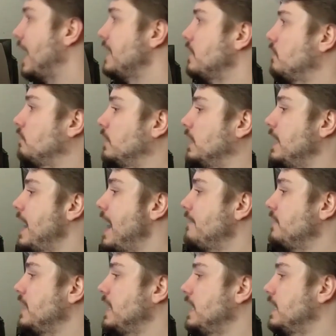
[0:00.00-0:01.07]
don't really have
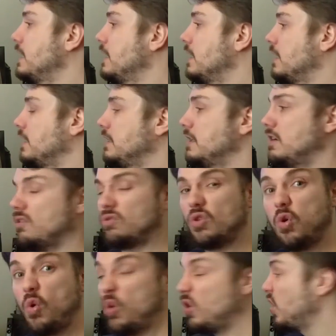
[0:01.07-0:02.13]
any, you know,
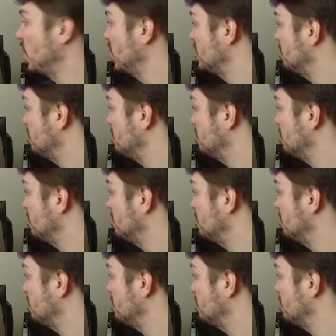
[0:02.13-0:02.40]
corners